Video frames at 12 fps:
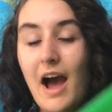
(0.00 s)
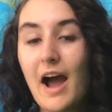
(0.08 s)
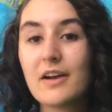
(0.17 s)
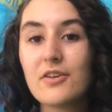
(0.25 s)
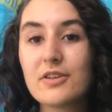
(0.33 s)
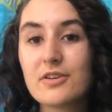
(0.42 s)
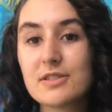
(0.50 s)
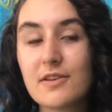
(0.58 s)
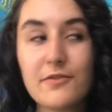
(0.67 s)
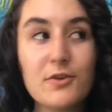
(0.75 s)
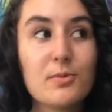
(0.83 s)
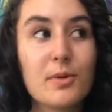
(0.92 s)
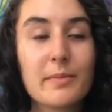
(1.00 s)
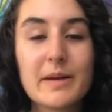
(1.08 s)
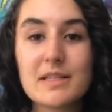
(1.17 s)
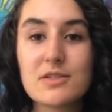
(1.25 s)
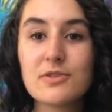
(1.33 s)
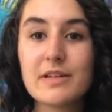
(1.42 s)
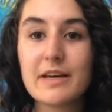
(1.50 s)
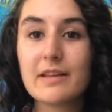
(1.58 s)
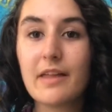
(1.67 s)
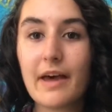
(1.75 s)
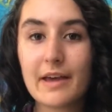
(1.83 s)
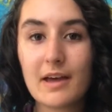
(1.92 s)
I know there's a few mermaids who
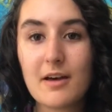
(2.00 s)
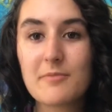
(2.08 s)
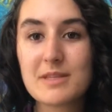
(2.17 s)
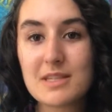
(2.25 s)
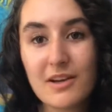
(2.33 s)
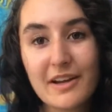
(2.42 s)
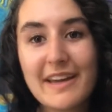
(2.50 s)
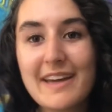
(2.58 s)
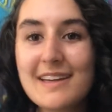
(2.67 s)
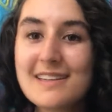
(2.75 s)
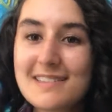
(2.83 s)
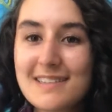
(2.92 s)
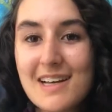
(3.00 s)
did, like Miss Cookie.